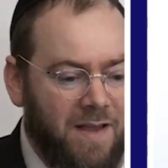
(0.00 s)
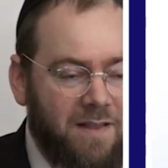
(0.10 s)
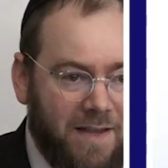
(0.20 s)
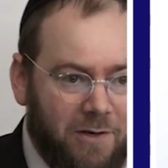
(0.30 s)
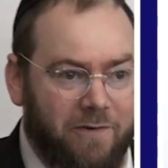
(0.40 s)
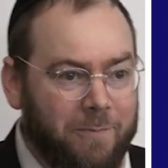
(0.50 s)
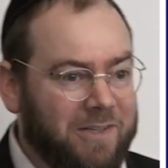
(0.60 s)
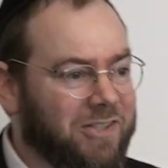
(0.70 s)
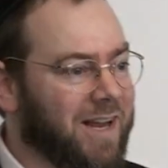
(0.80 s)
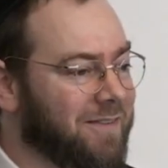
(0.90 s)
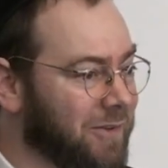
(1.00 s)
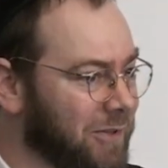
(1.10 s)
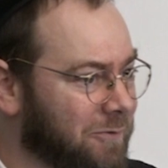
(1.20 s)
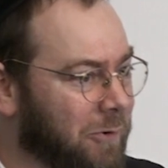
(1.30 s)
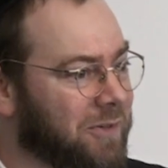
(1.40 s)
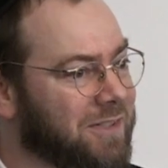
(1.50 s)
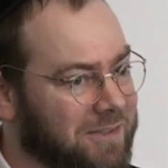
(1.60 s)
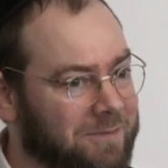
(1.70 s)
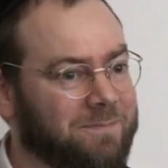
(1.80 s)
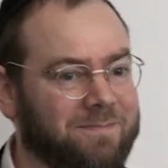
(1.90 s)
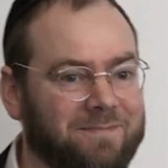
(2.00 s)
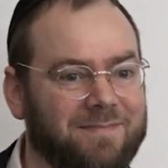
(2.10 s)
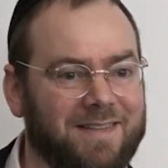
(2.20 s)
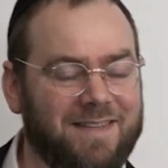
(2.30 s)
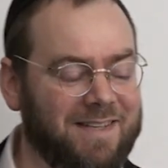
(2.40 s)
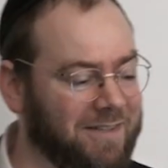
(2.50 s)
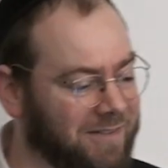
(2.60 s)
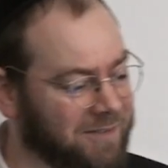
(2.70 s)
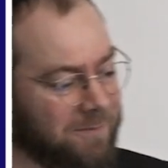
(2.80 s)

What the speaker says: Thank you very much, and we look forward to continue.